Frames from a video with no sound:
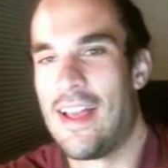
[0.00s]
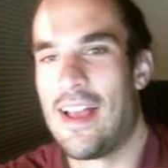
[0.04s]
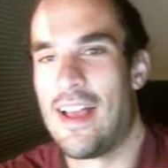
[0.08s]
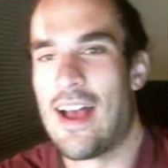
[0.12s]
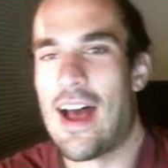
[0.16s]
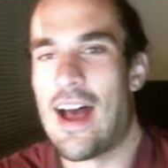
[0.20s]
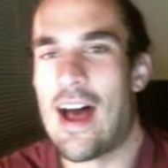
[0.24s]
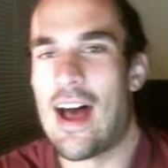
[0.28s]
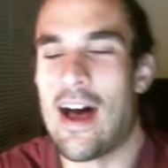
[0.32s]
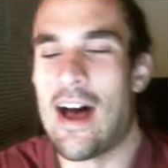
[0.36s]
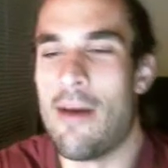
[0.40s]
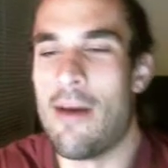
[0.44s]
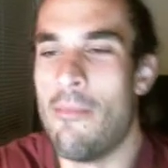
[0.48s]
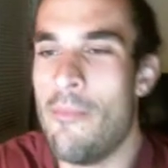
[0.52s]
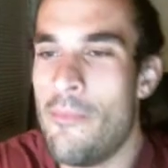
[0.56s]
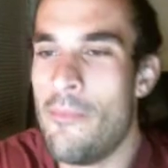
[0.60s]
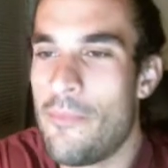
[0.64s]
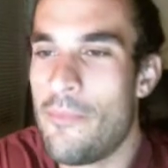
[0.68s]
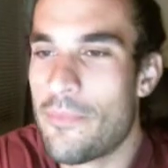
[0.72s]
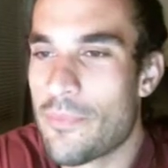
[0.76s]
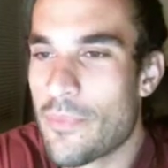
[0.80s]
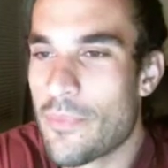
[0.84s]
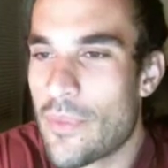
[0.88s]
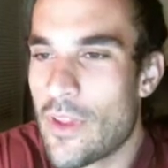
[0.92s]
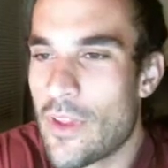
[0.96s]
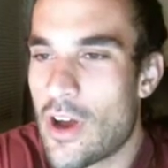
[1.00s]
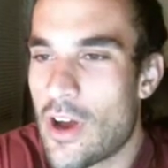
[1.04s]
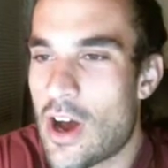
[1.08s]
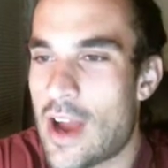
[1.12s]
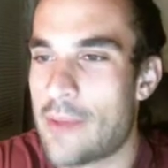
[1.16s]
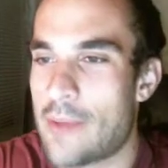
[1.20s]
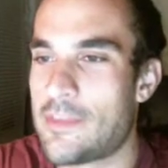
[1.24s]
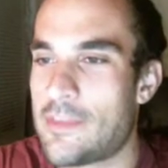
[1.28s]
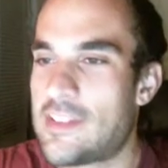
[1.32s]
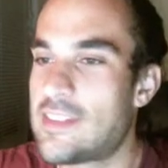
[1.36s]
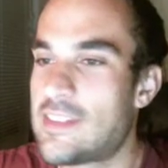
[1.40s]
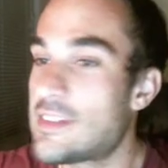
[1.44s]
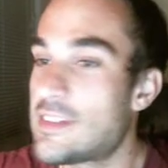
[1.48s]

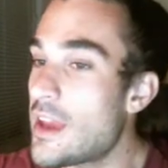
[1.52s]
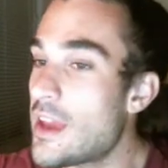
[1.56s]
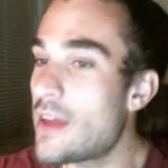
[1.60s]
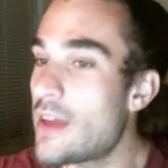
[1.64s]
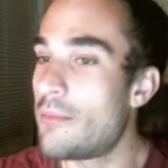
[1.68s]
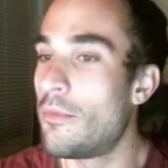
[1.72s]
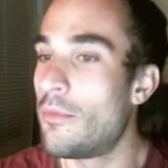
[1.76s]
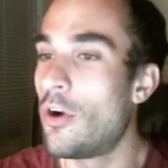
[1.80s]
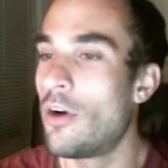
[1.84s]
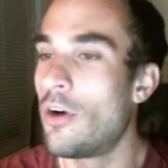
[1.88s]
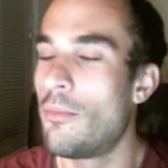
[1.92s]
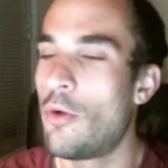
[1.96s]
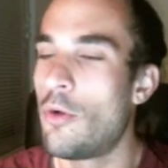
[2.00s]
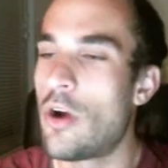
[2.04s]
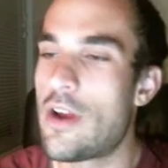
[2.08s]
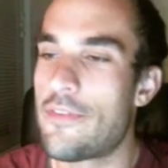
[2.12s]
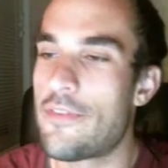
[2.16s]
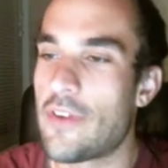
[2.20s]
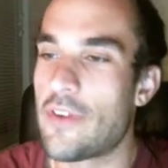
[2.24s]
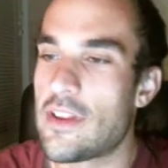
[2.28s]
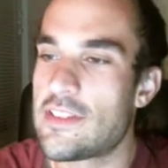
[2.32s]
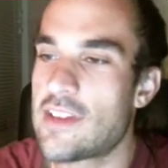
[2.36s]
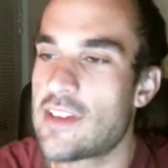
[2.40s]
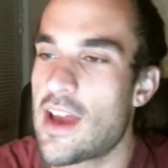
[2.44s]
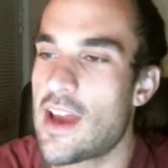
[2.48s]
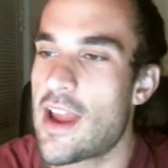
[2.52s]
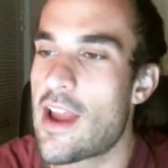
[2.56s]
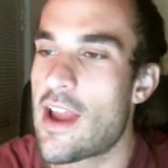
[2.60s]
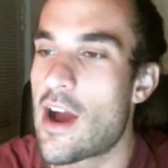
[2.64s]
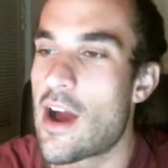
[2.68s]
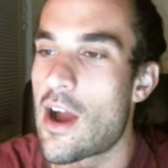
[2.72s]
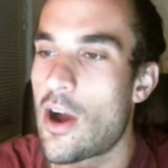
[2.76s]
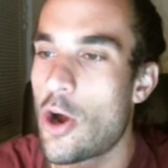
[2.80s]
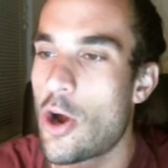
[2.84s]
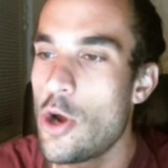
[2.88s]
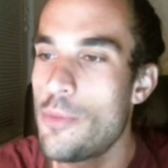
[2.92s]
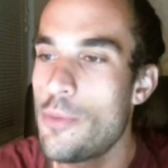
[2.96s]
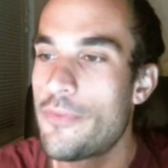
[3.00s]
I'm scared more and more every day. I
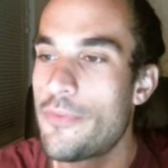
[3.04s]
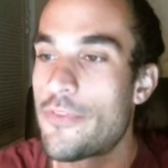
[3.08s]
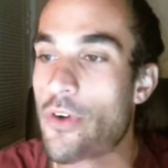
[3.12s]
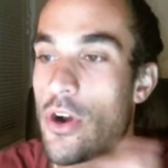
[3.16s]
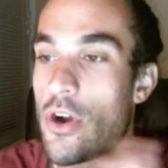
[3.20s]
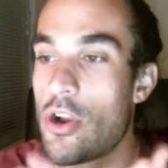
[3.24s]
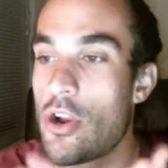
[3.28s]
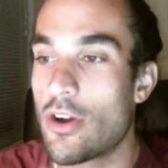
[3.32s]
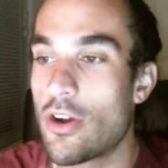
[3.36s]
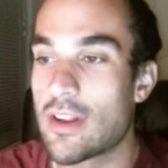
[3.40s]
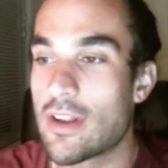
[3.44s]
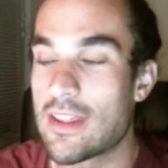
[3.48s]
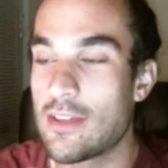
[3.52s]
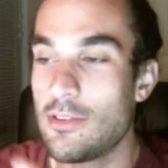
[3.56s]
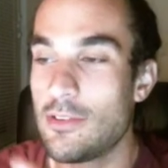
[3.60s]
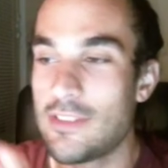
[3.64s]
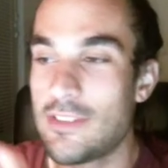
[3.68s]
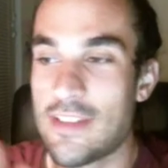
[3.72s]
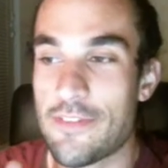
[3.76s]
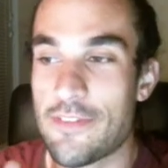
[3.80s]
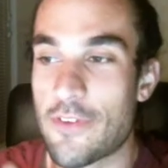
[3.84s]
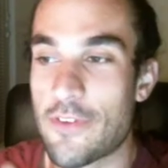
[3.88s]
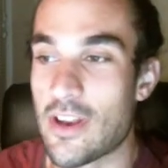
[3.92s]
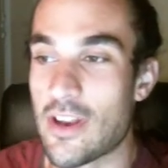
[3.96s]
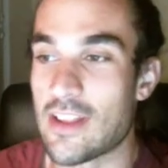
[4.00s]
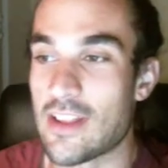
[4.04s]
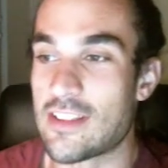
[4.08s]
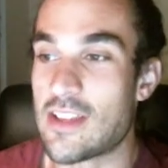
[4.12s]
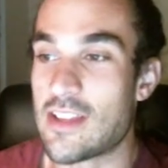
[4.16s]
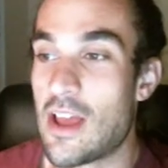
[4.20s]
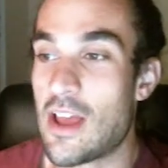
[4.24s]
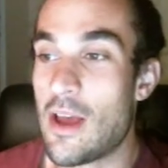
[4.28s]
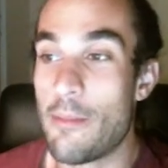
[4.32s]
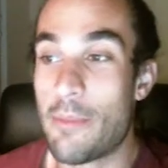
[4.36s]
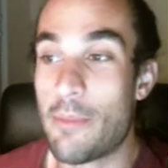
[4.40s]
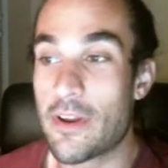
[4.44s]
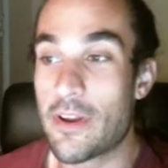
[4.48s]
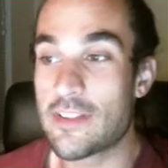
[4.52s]
hope for a not guilty verdict,
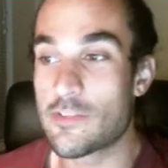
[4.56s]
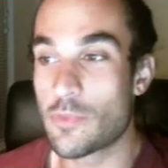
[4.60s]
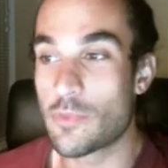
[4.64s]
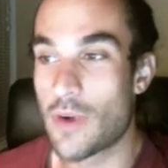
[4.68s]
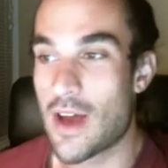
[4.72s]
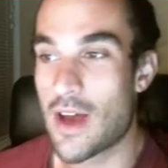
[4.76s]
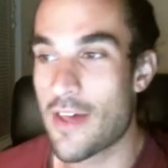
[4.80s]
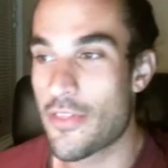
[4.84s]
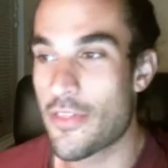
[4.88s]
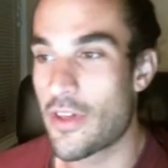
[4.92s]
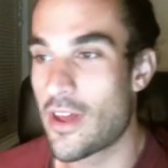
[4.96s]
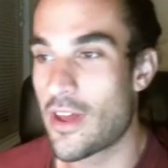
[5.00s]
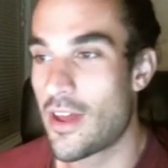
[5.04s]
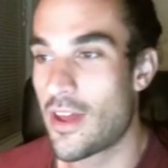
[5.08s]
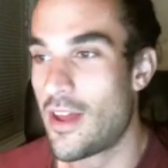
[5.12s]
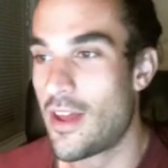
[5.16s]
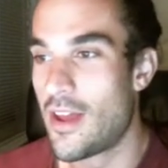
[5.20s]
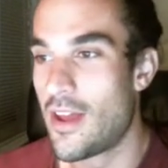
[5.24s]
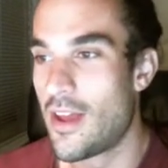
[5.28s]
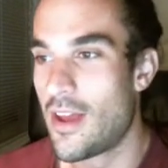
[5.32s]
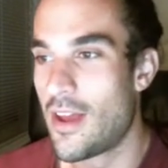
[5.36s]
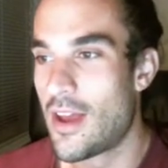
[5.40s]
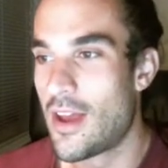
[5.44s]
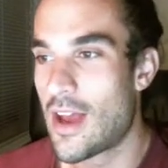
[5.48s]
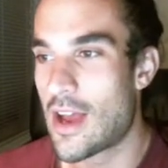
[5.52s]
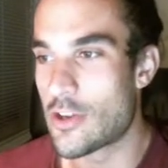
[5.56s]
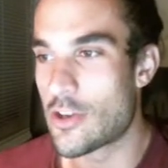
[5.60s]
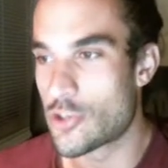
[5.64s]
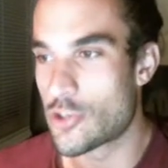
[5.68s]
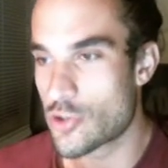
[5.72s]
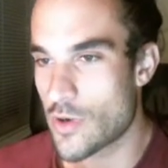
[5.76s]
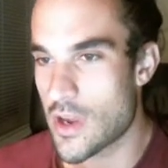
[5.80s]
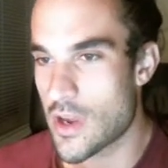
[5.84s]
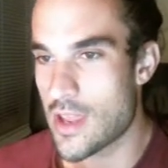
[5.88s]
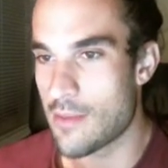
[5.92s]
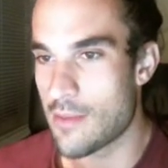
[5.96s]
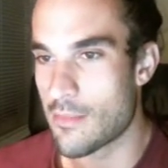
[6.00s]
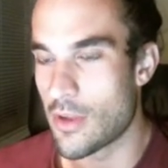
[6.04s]
but it's rather a
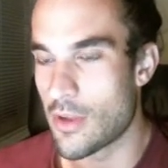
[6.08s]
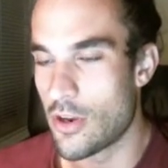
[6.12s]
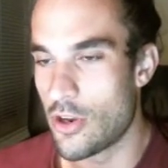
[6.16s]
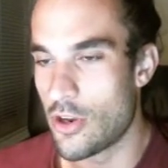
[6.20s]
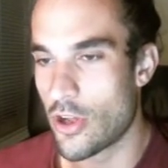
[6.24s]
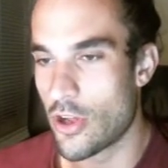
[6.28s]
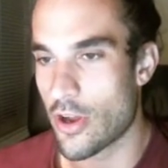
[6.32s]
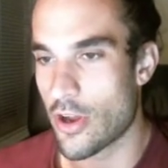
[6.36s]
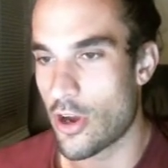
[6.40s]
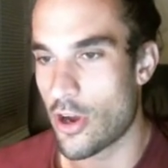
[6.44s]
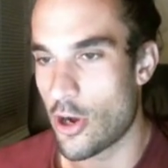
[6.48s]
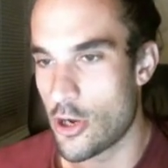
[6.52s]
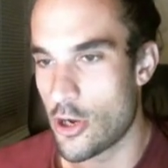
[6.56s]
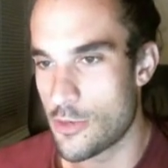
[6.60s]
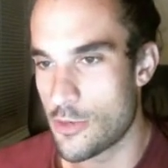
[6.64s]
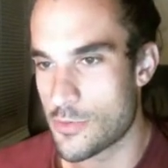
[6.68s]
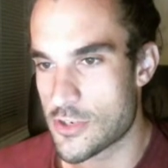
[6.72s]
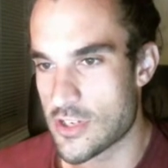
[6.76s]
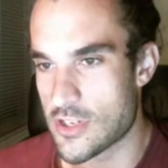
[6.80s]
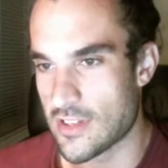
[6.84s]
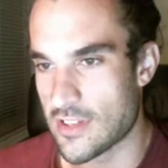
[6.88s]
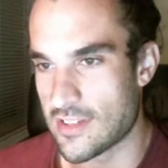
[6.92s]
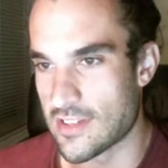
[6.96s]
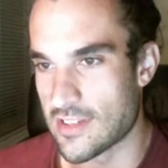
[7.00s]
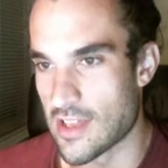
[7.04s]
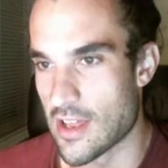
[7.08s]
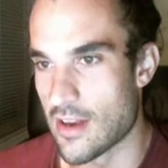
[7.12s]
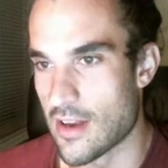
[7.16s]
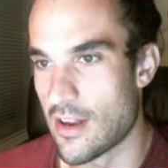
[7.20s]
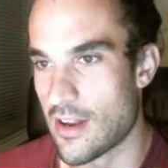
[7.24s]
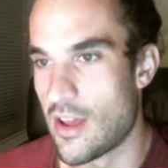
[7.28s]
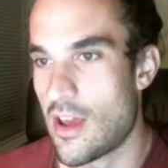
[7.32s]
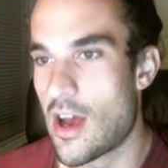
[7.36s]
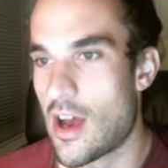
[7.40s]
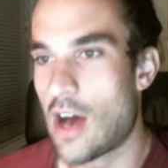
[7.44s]
dream, not a hope, she said.